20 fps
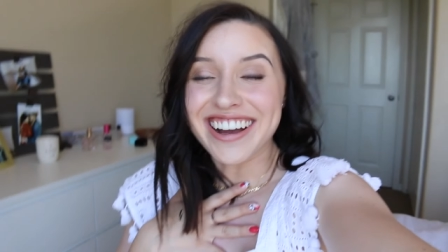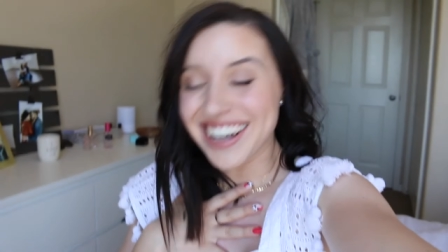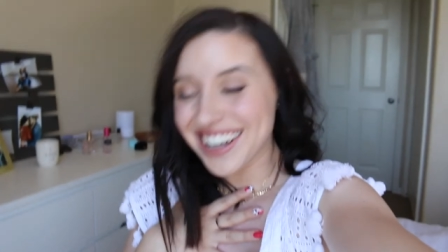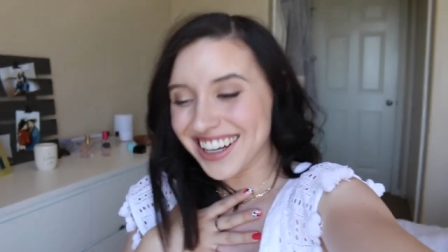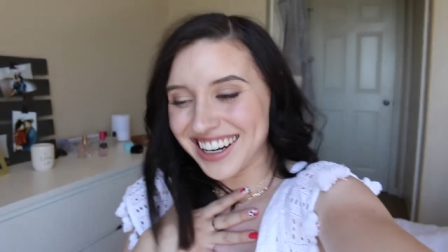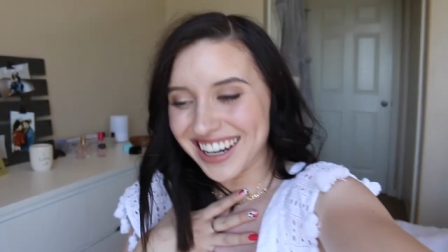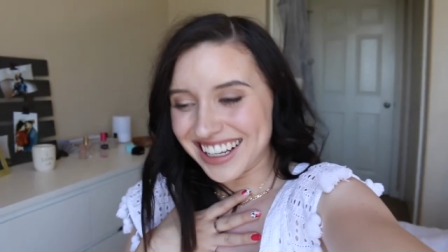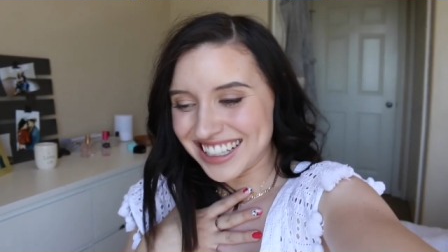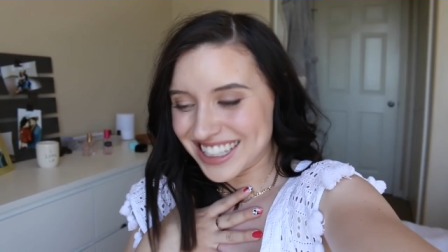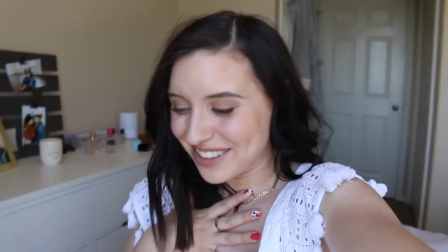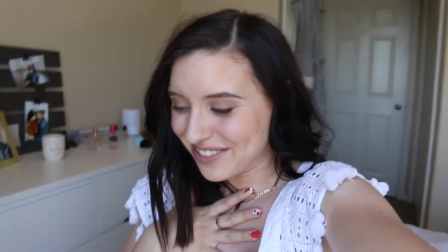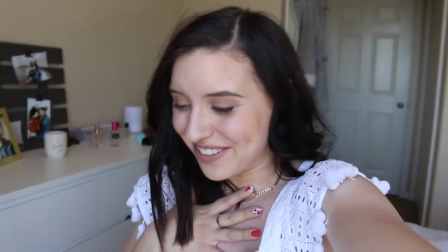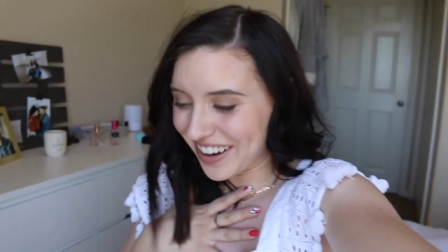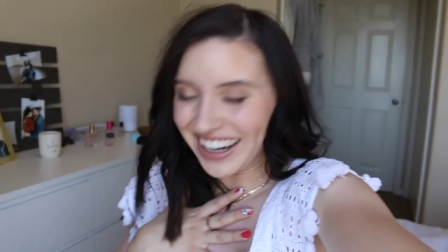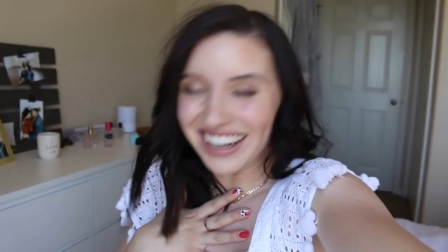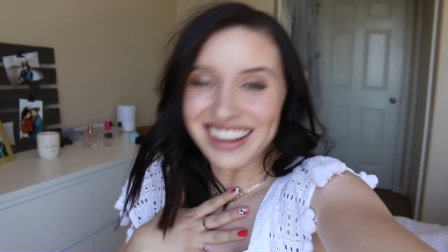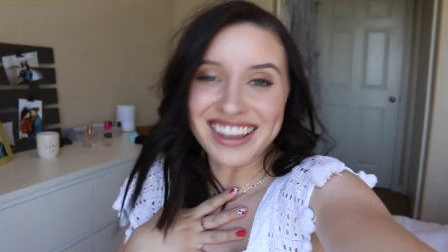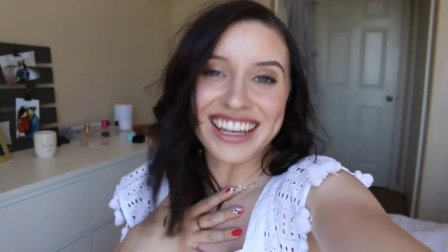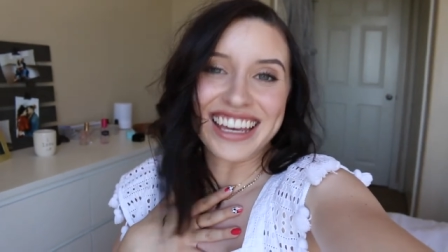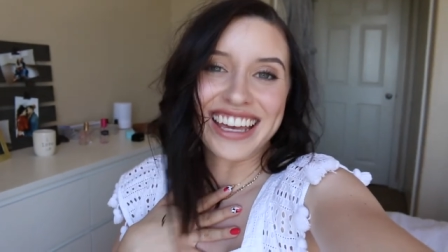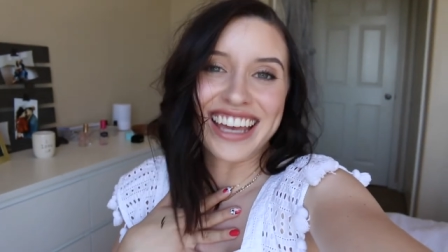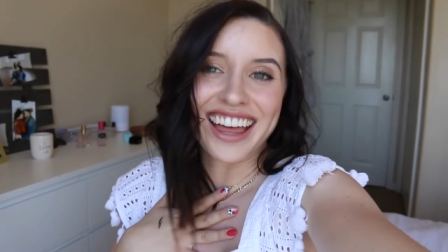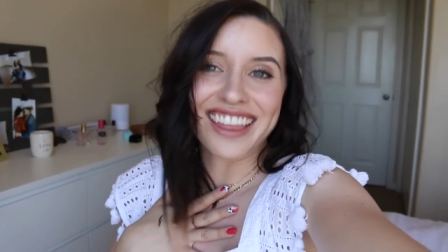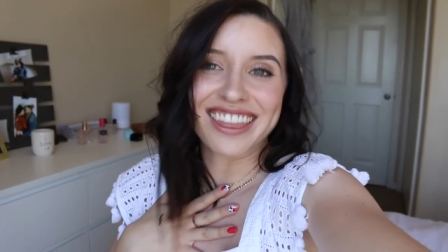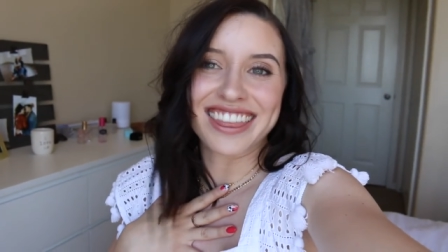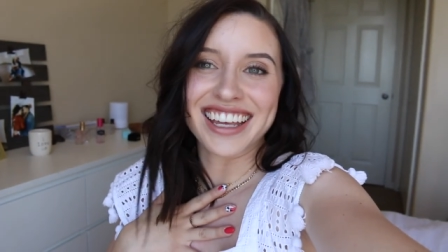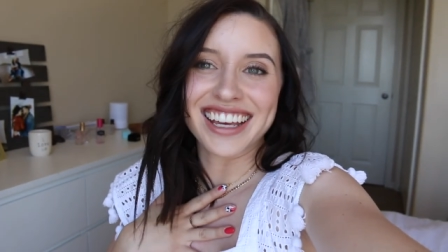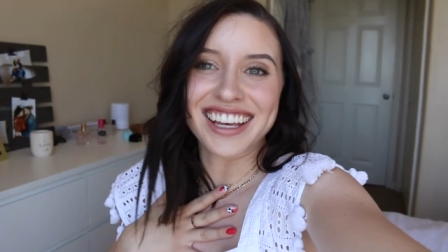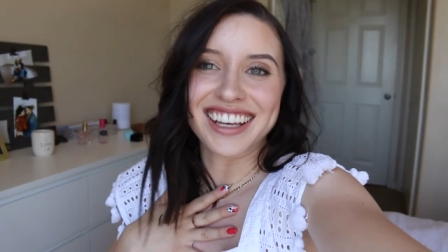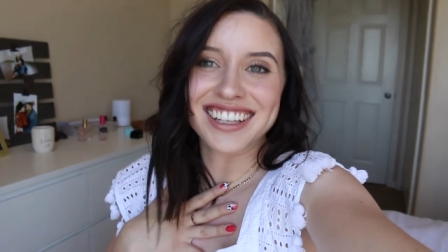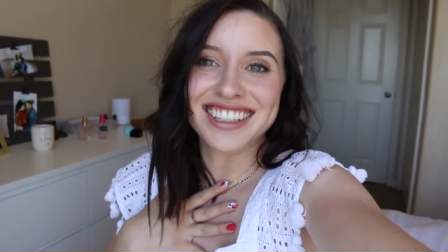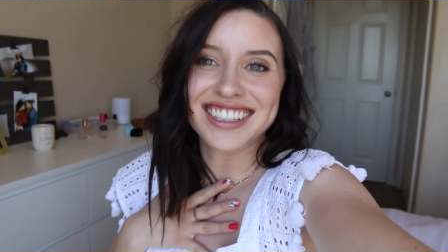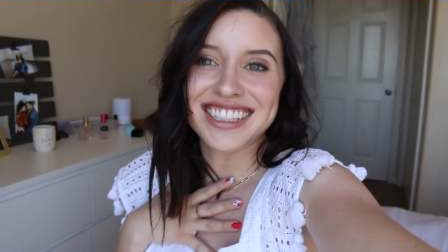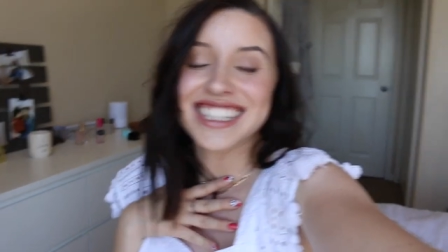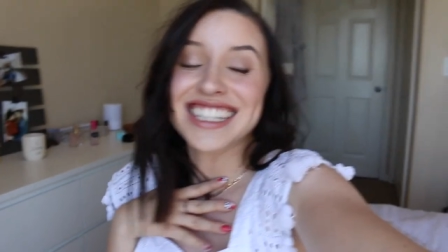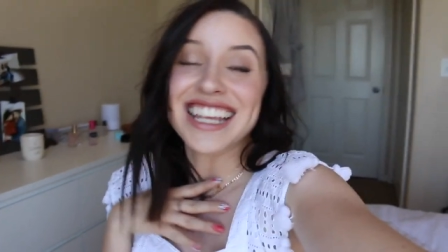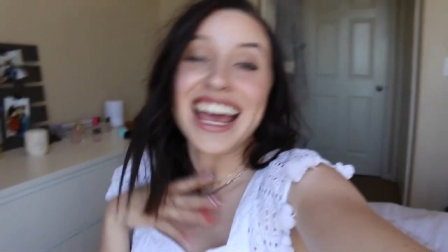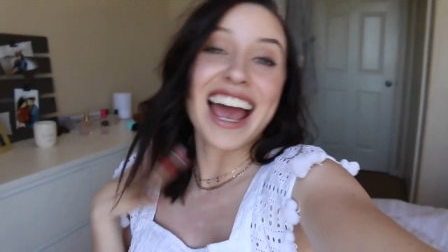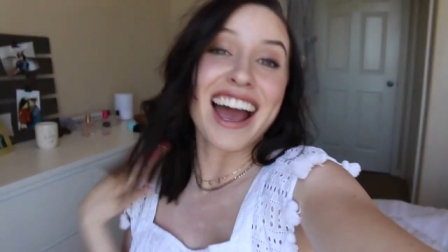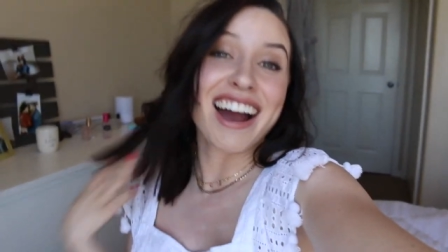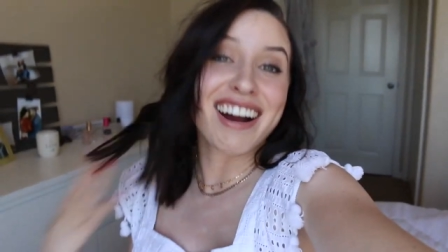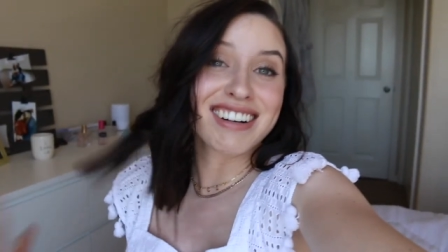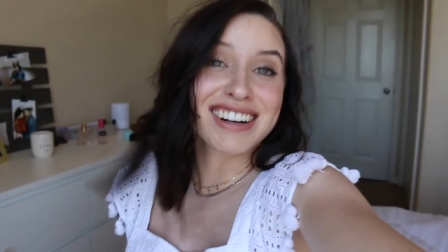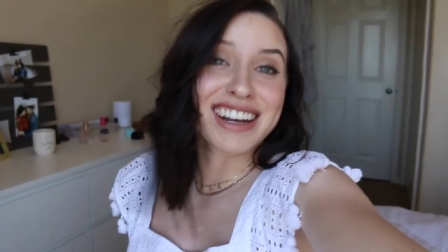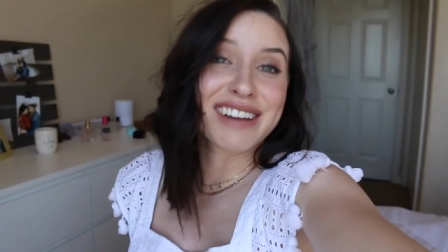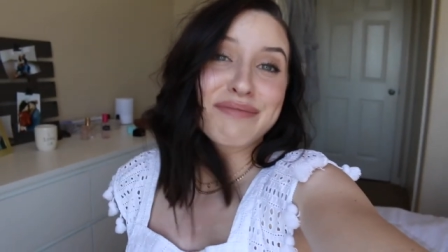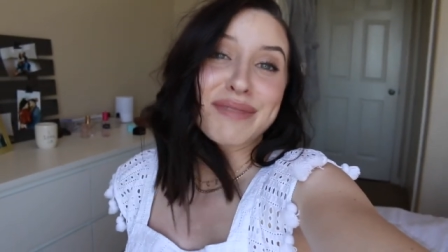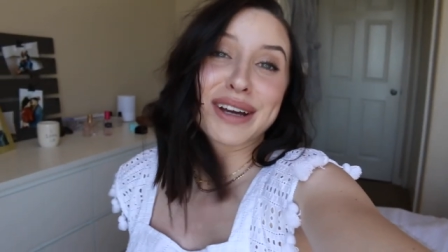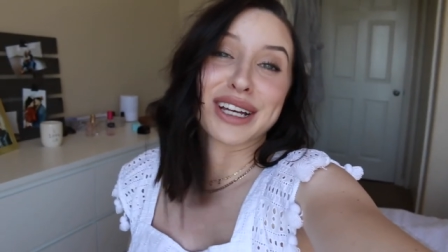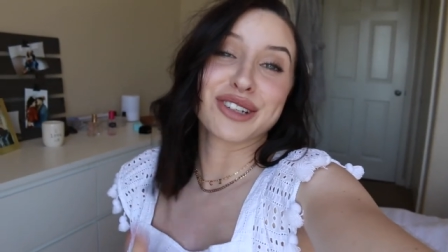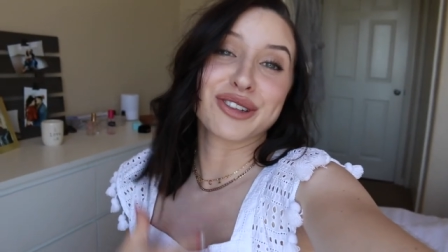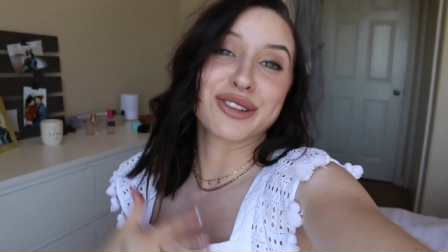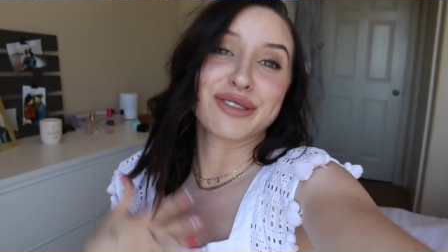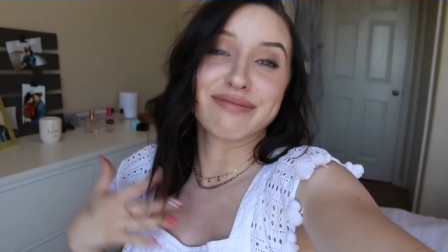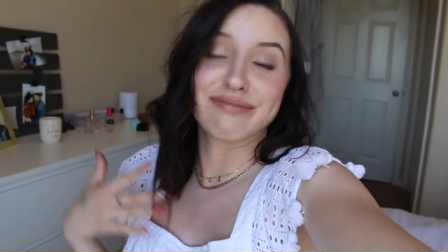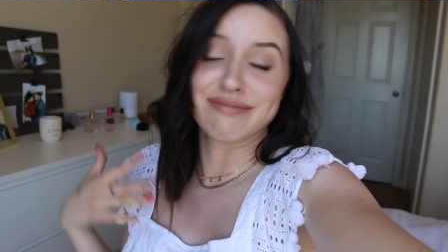good to finally get things out of my